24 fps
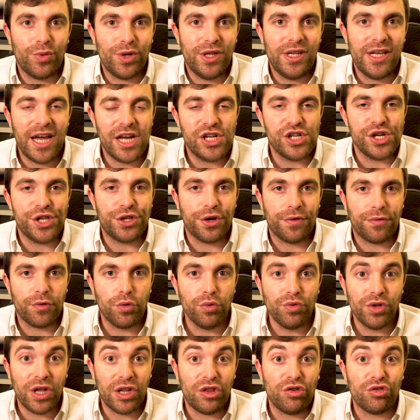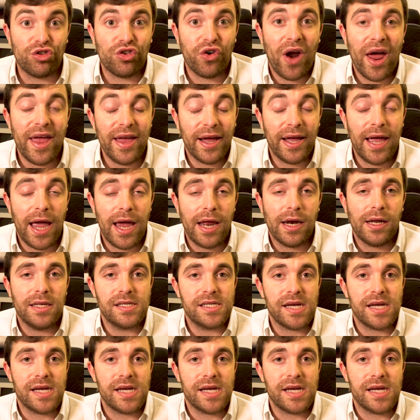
with the agent of Koundé to try again in